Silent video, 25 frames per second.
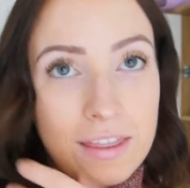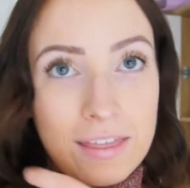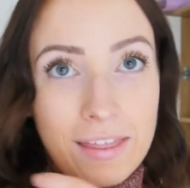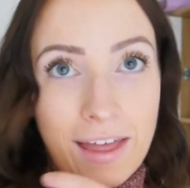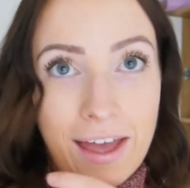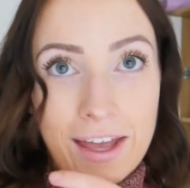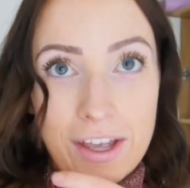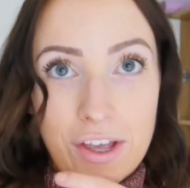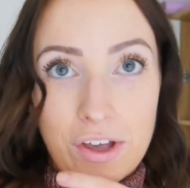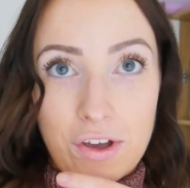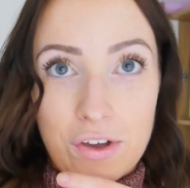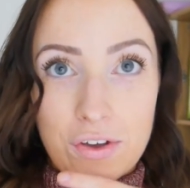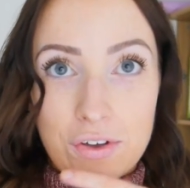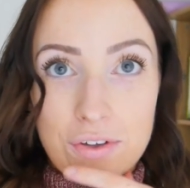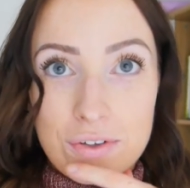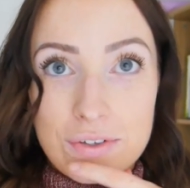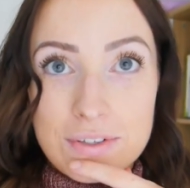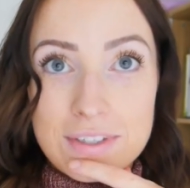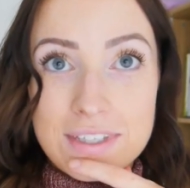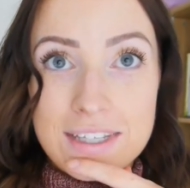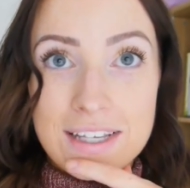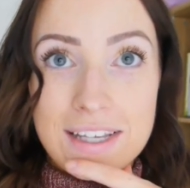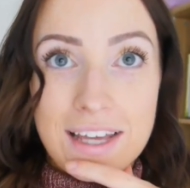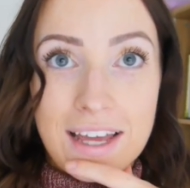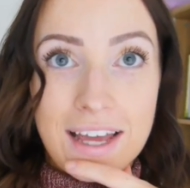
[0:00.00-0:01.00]
that
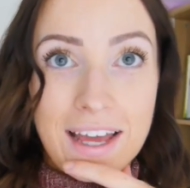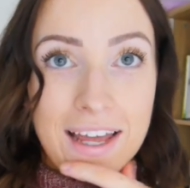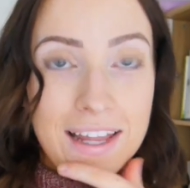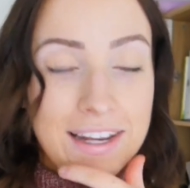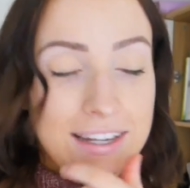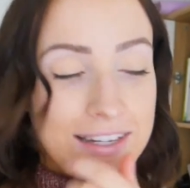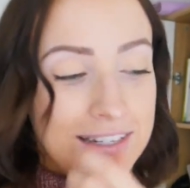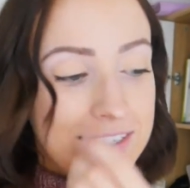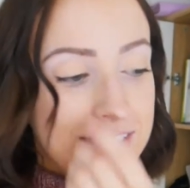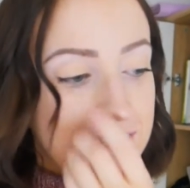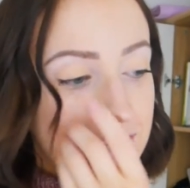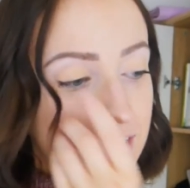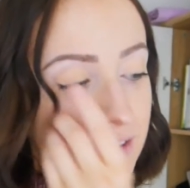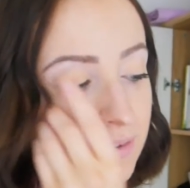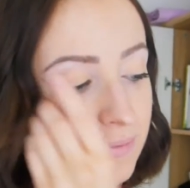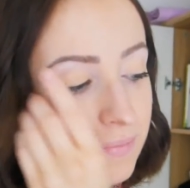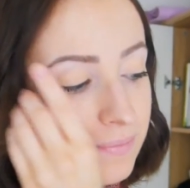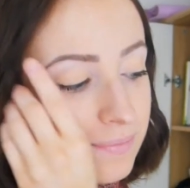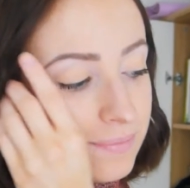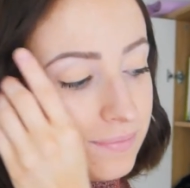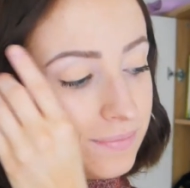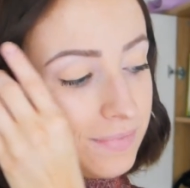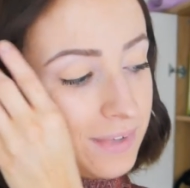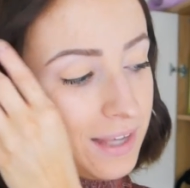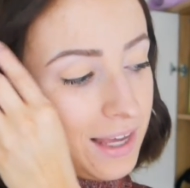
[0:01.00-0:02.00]
goes, and
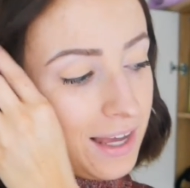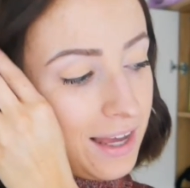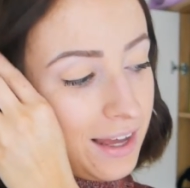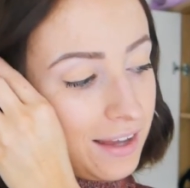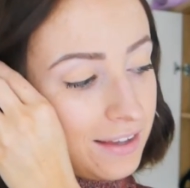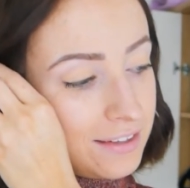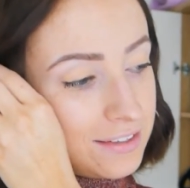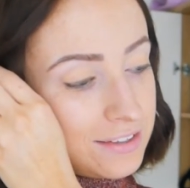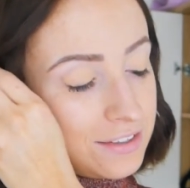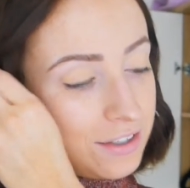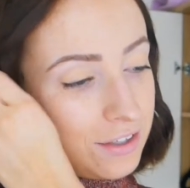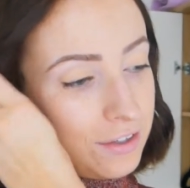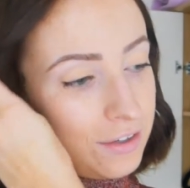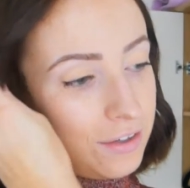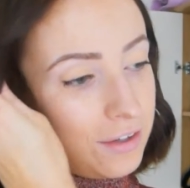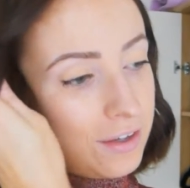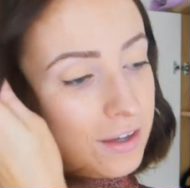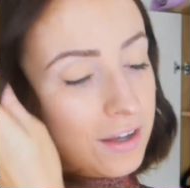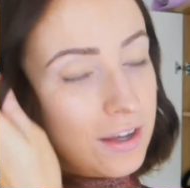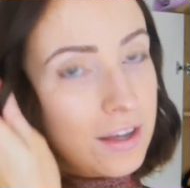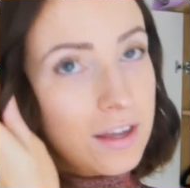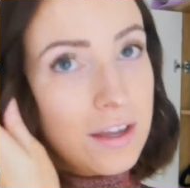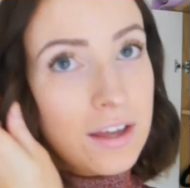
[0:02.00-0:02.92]
yeah, so